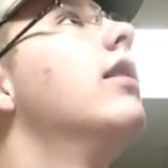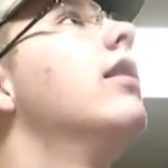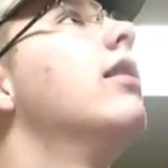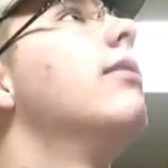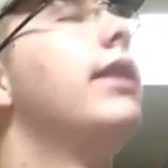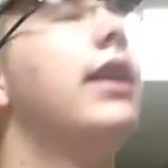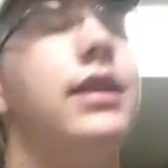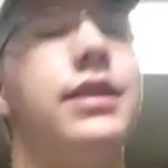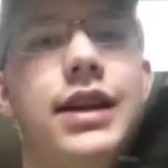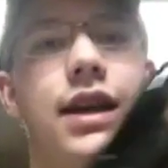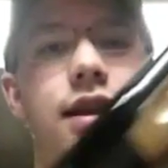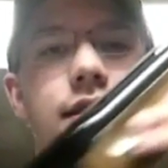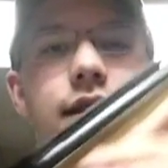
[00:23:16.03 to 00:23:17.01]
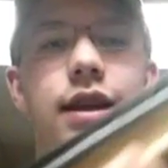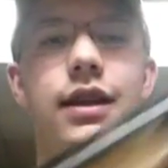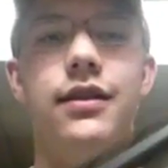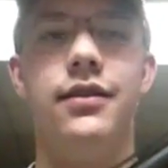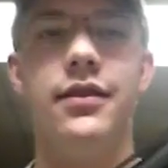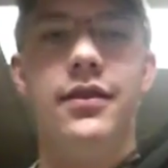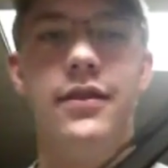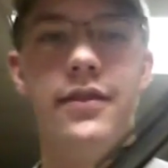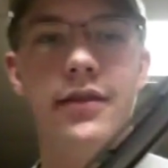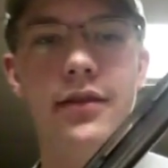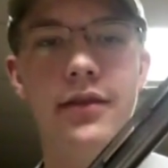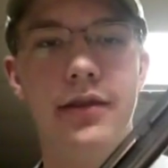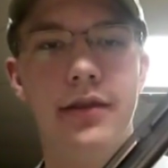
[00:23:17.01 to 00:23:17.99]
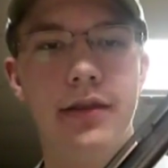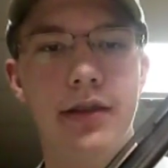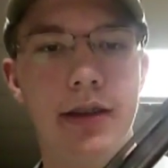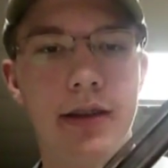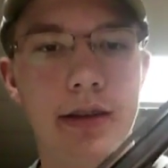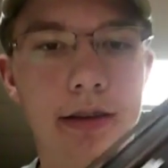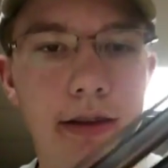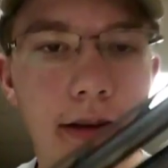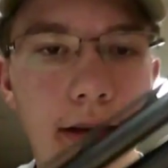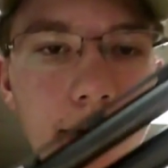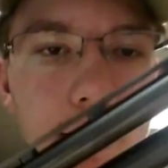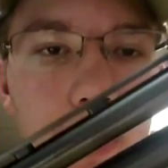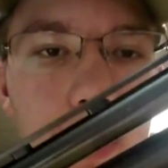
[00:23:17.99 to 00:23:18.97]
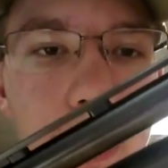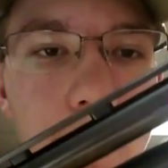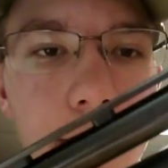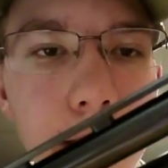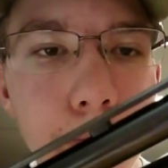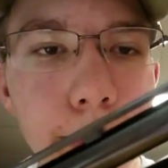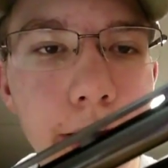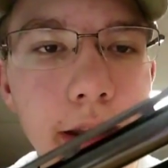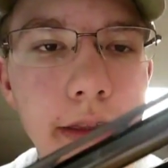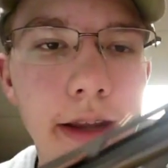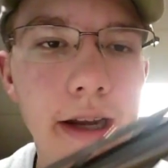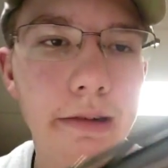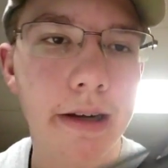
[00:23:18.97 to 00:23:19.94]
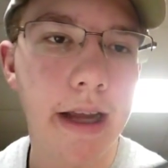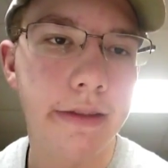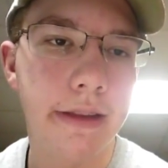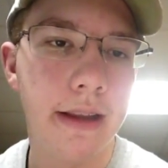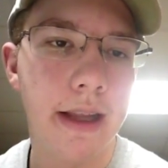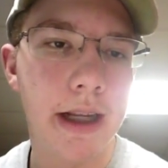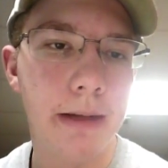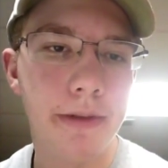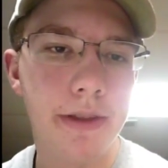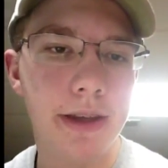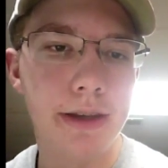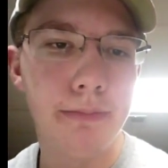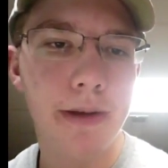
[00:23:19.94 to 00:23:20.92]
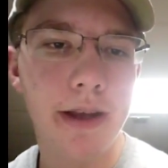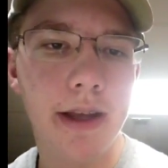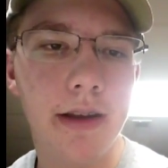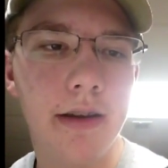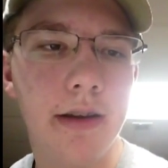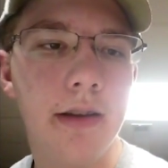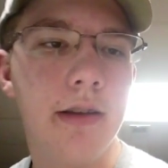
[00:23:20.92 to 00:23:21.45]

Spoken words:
I mean, it's got these. You see, you get that pin there. We'd have to line up with this pin.